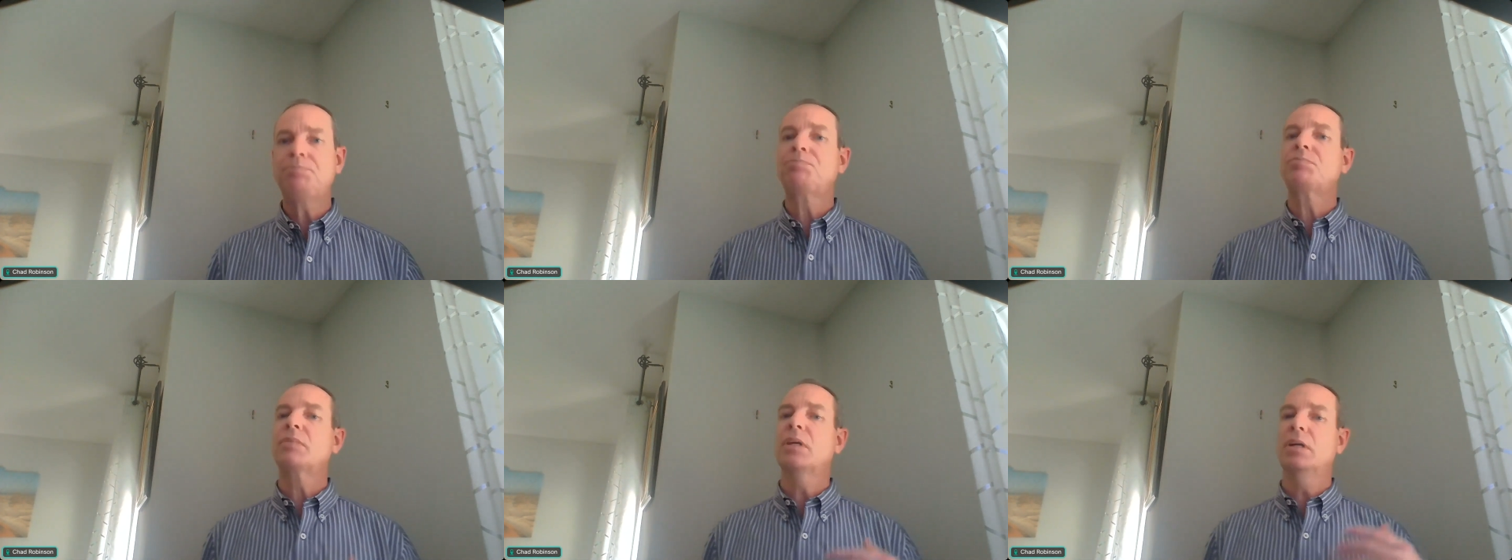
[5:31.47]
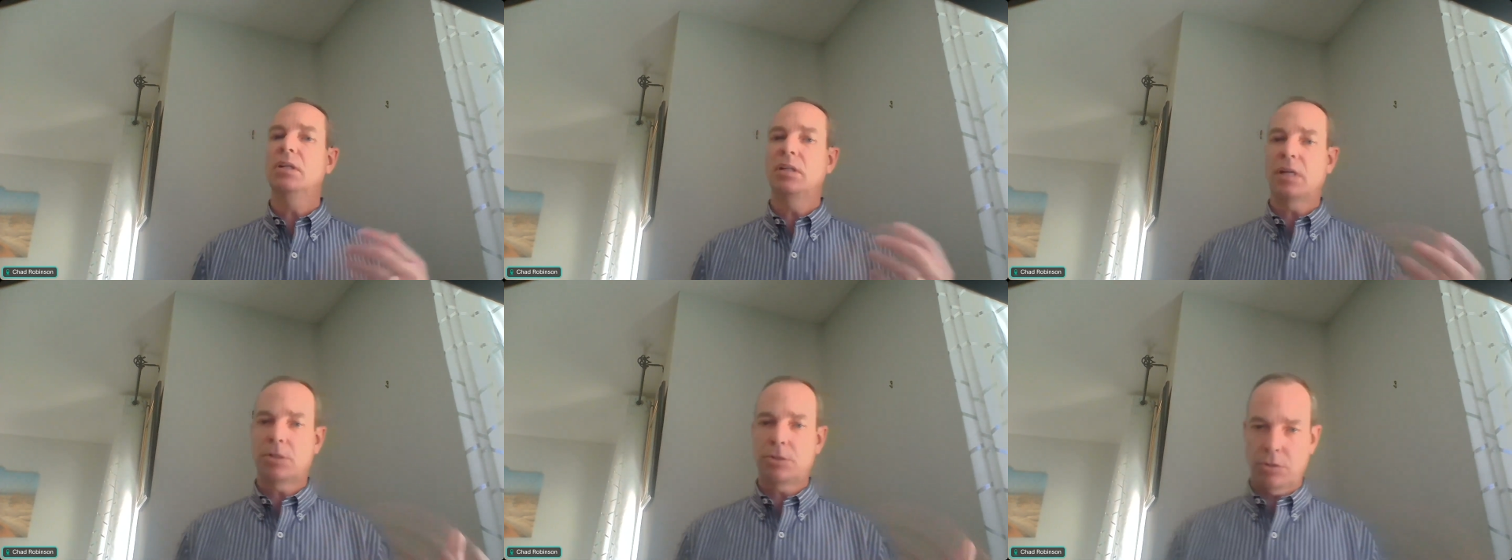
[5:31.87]
in
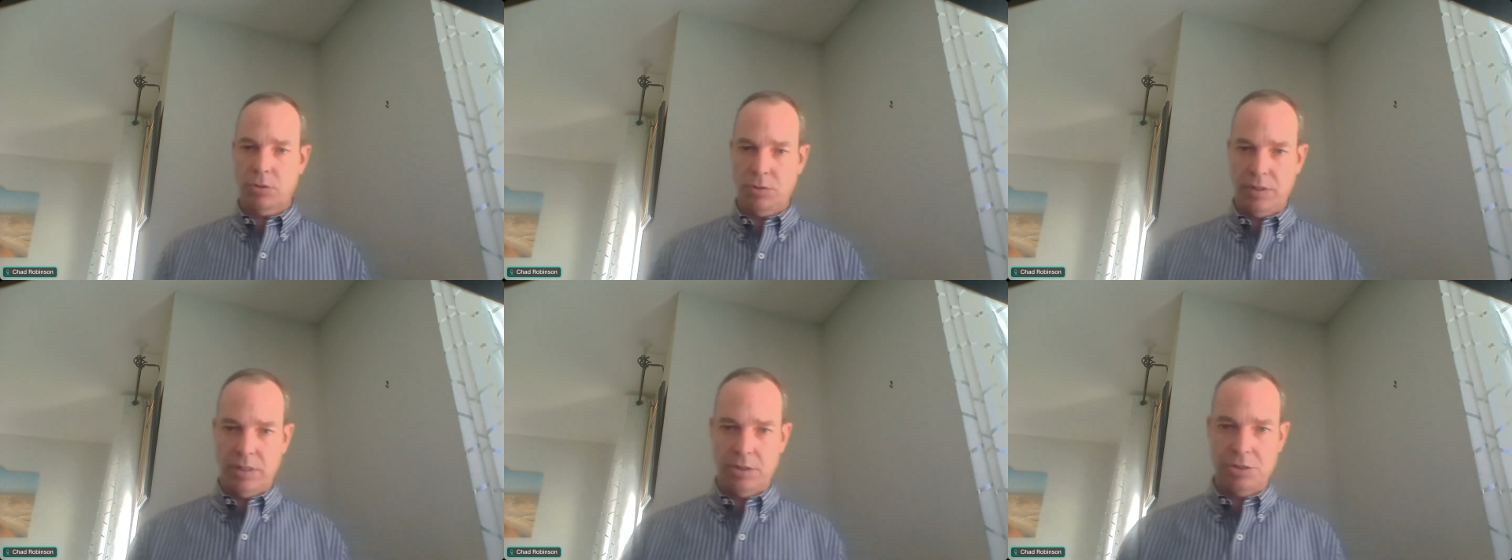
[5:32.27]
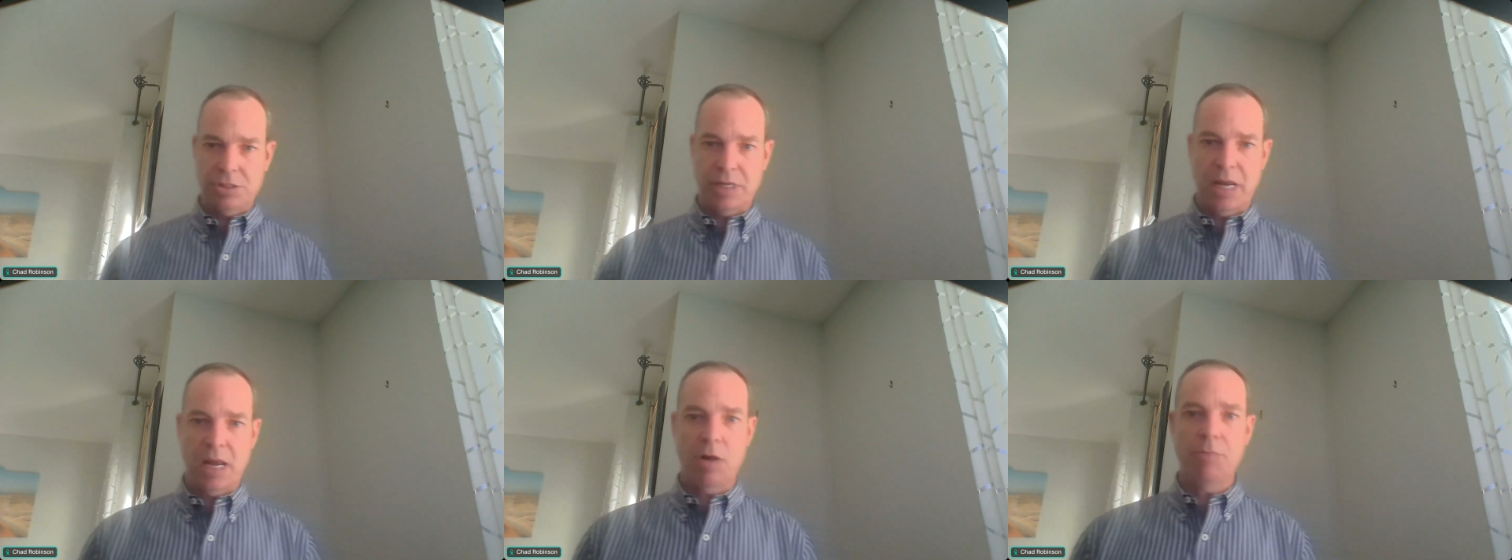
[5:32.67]
electrical energy
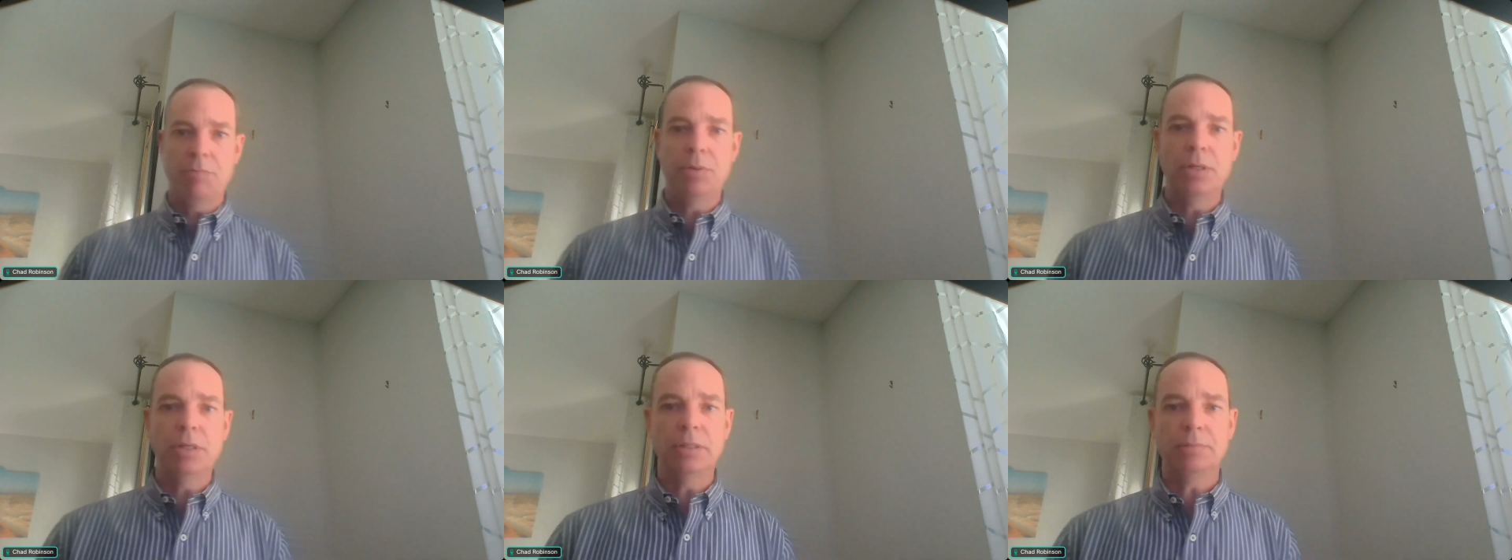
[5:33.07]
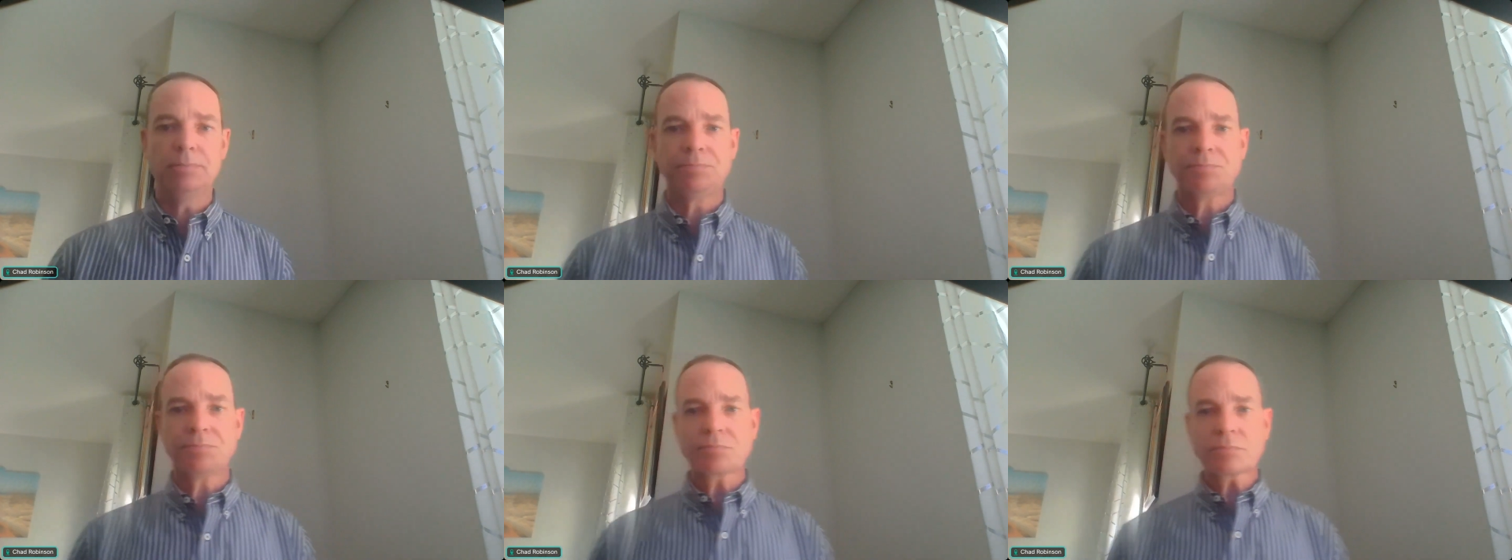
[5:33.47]
output
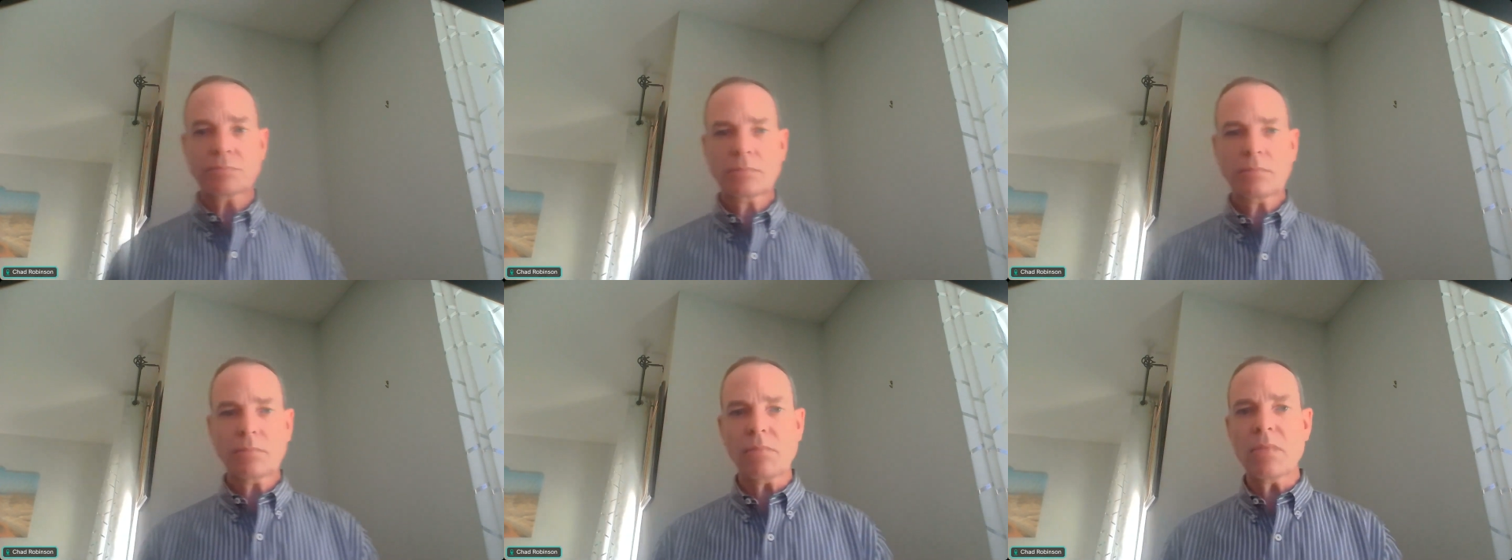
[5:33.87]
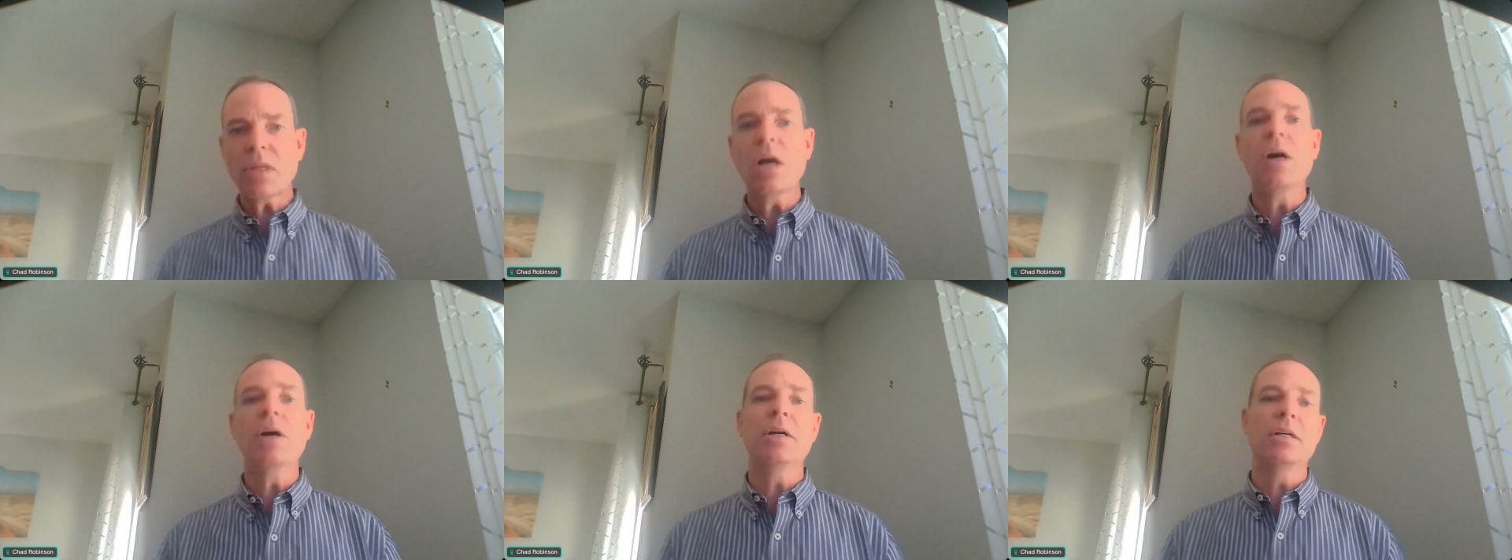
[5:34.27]
on
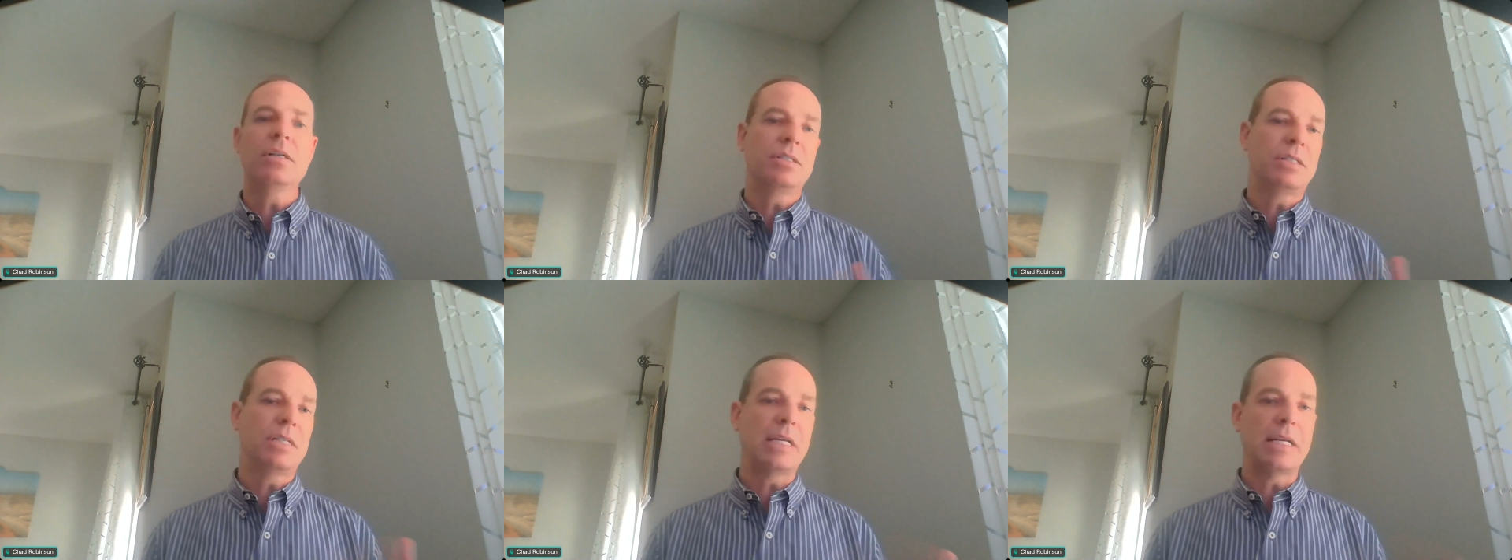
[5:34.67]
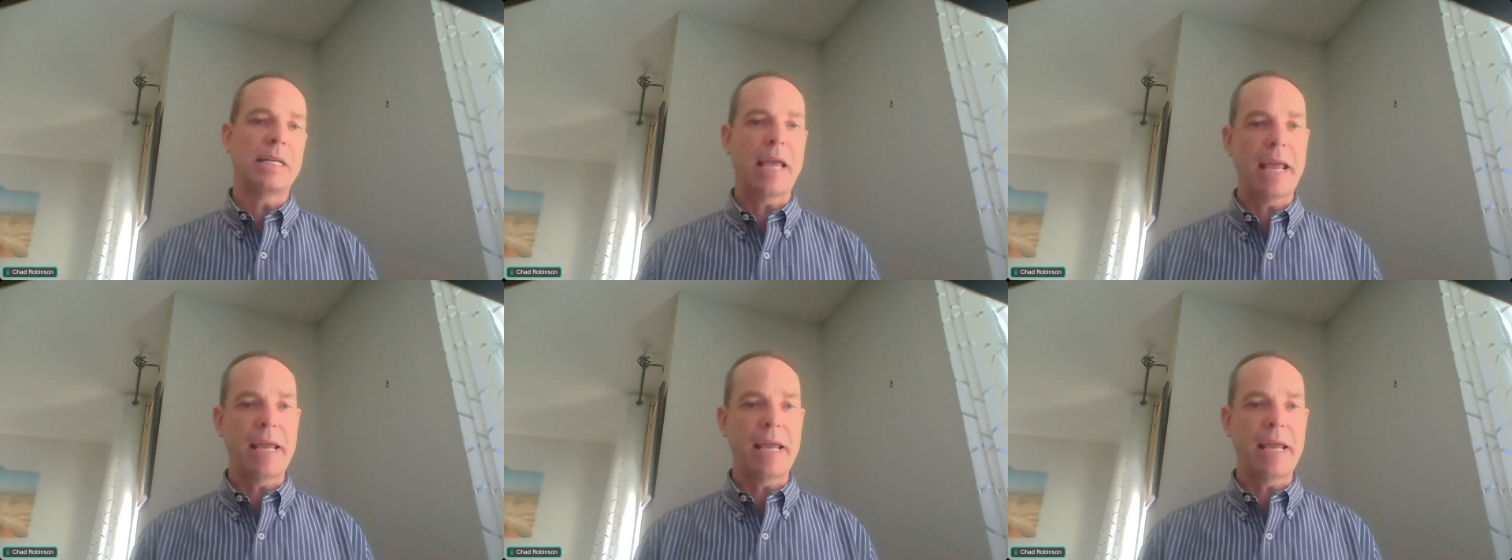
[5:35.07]
unseen data.